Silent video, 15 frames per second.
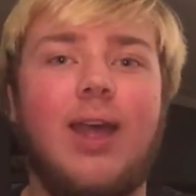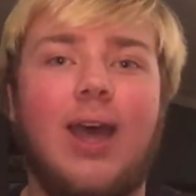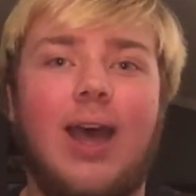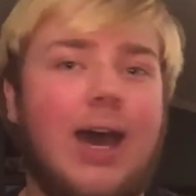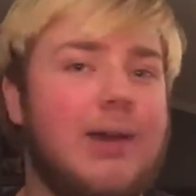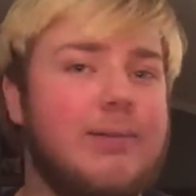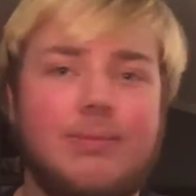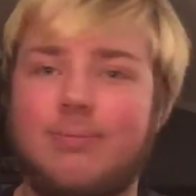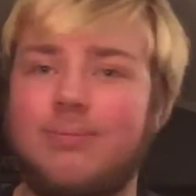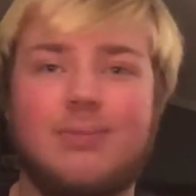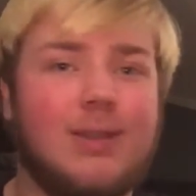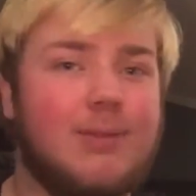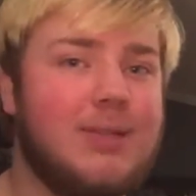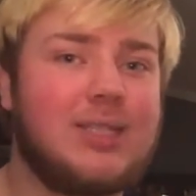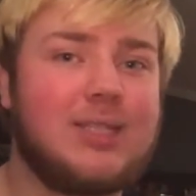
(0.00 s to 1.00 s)
I'm
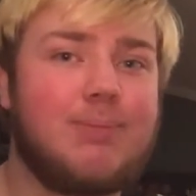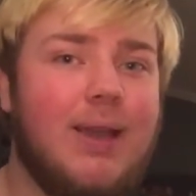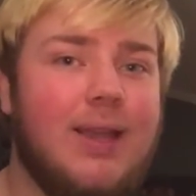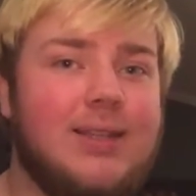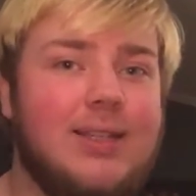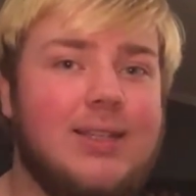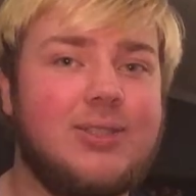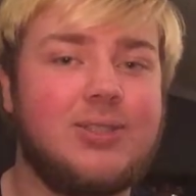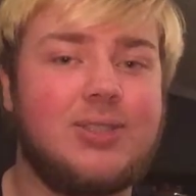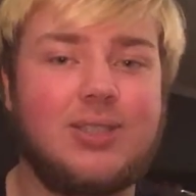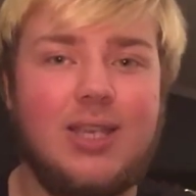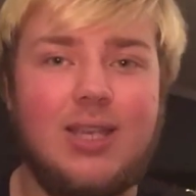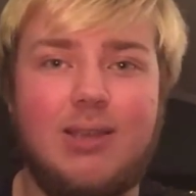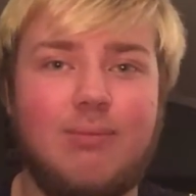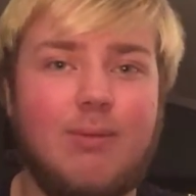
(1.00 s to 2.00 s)
expecting to
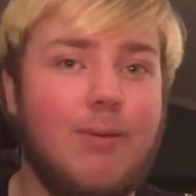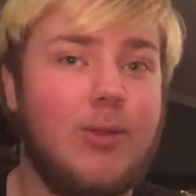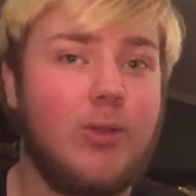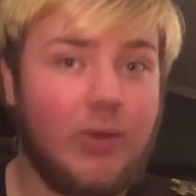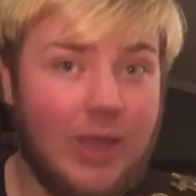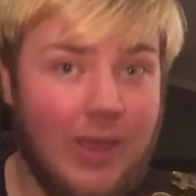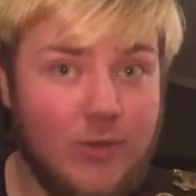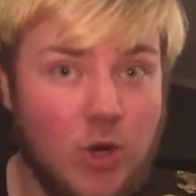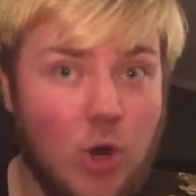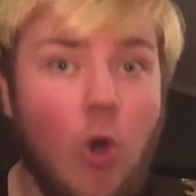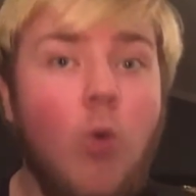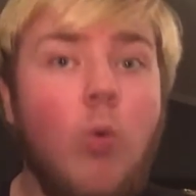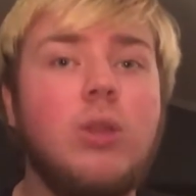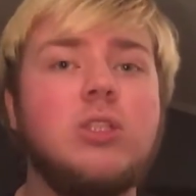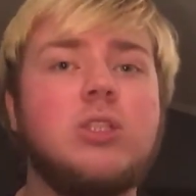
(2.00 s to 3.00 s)
see maybe Kevin
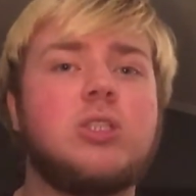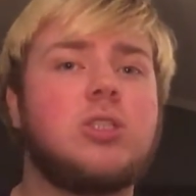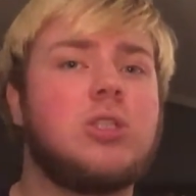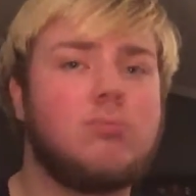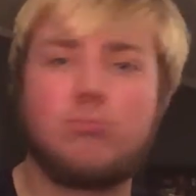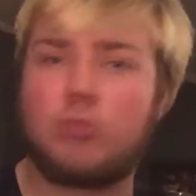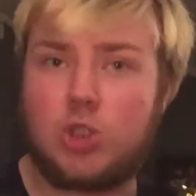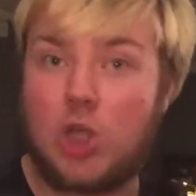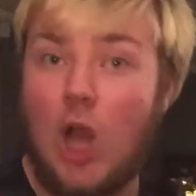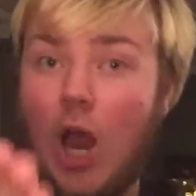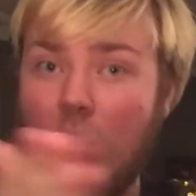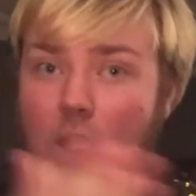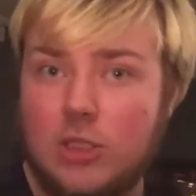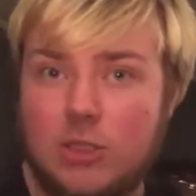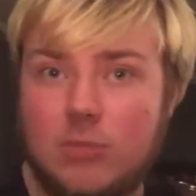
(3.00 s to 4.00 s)
Owens,
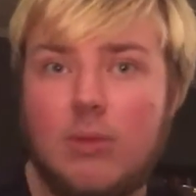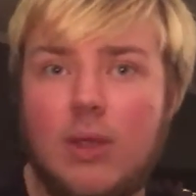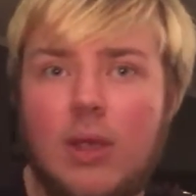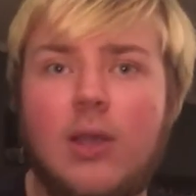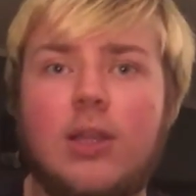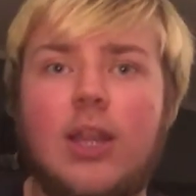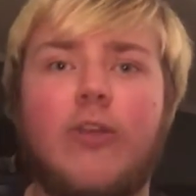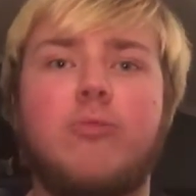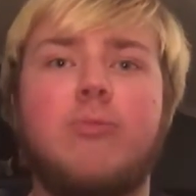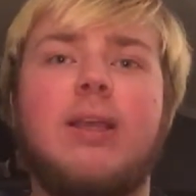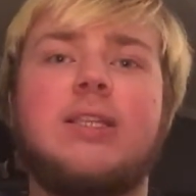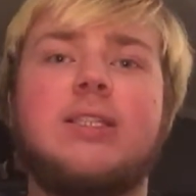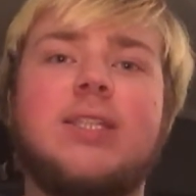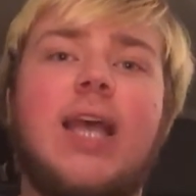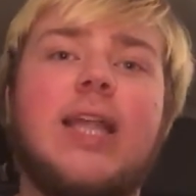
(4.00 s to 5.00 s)
Charlotte. That would make
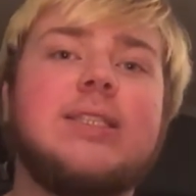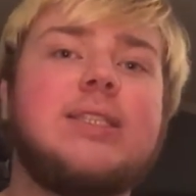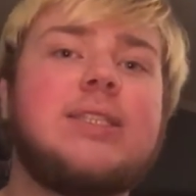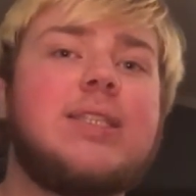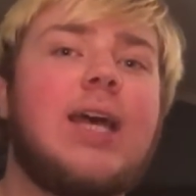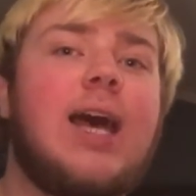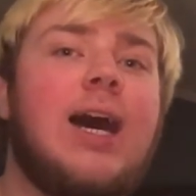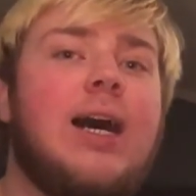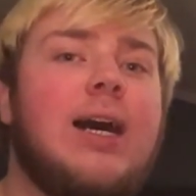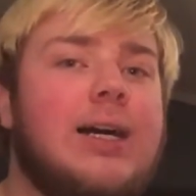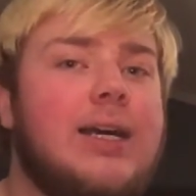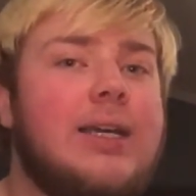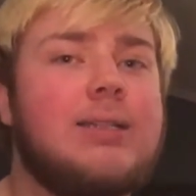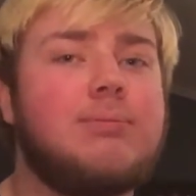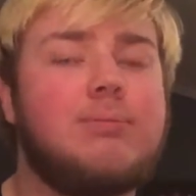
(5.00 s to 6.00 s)
sense.
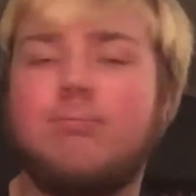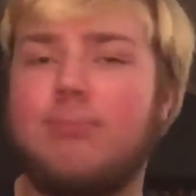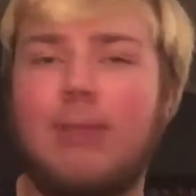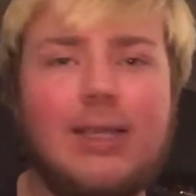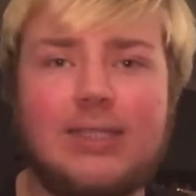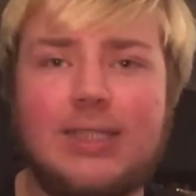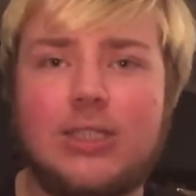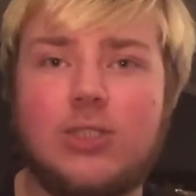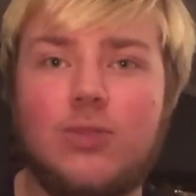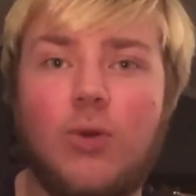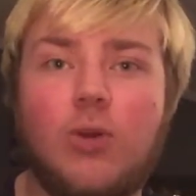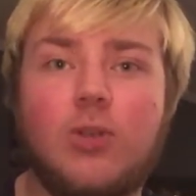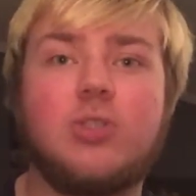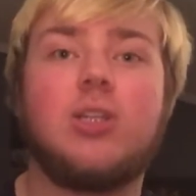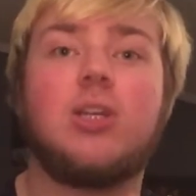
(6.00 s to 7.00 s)
It makes sense for
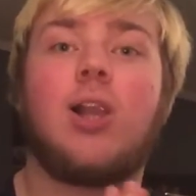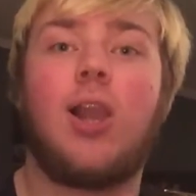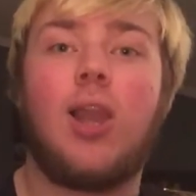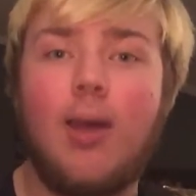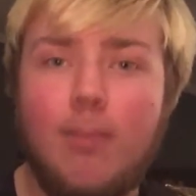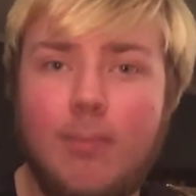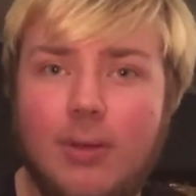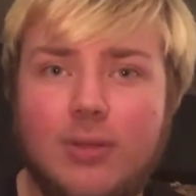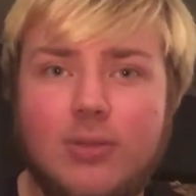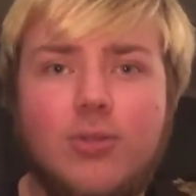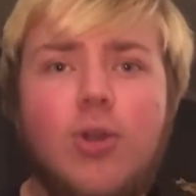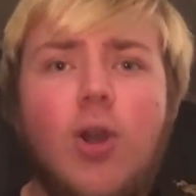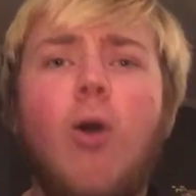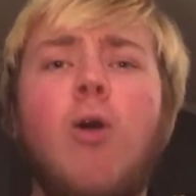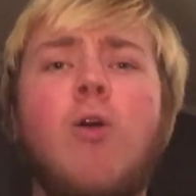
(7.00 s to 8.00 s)
us, the club, to
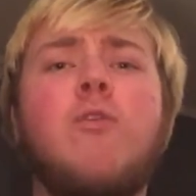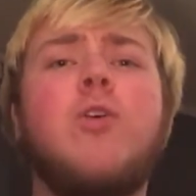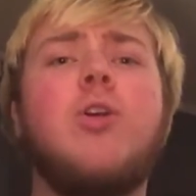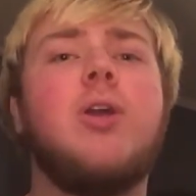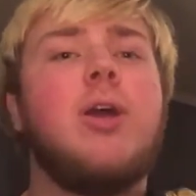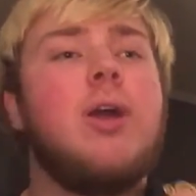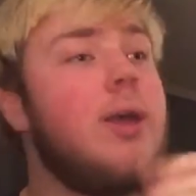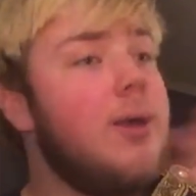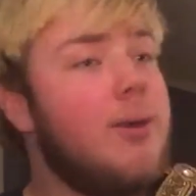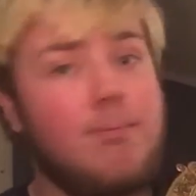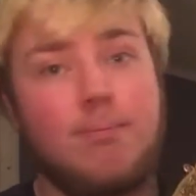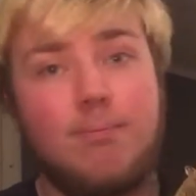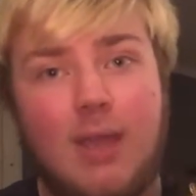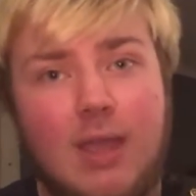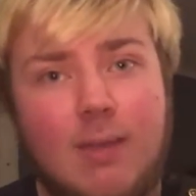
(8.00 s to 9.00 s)
go over.
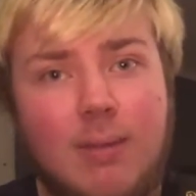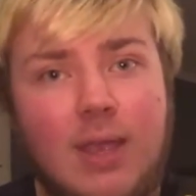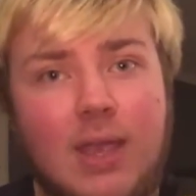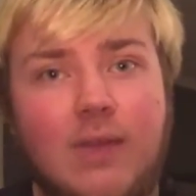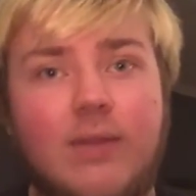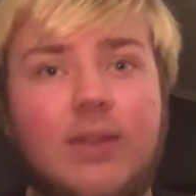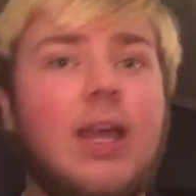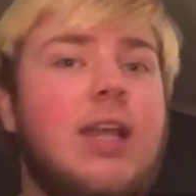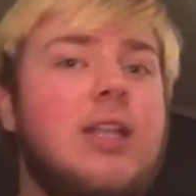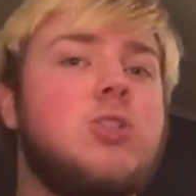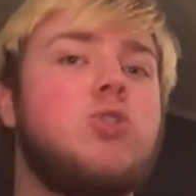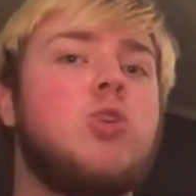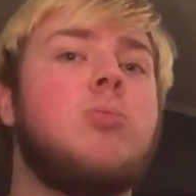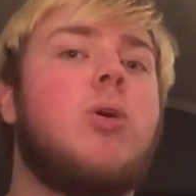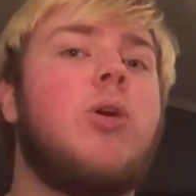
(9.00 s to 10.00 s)
Maybe even
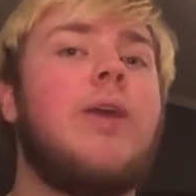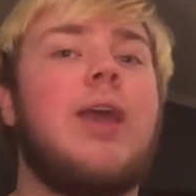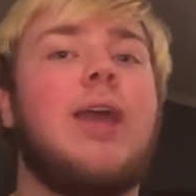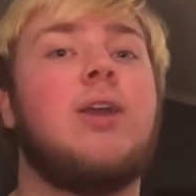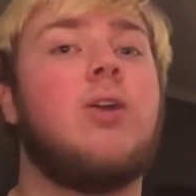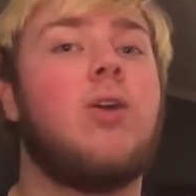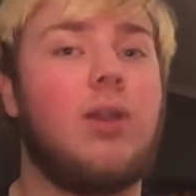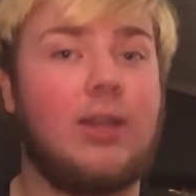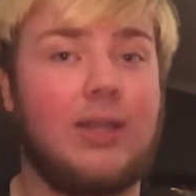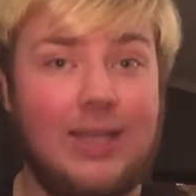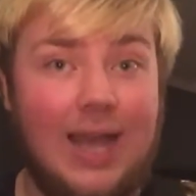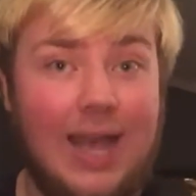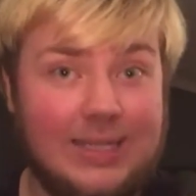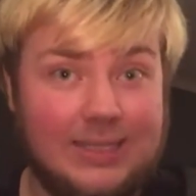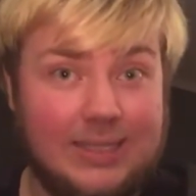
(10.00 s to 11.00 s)
Enzo Amore and Colin
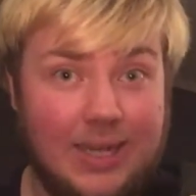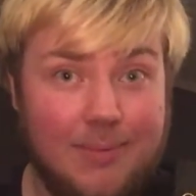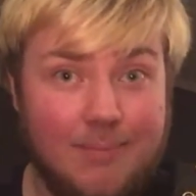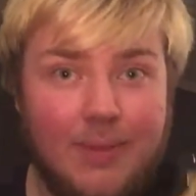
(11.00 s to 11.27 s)
Cassidy.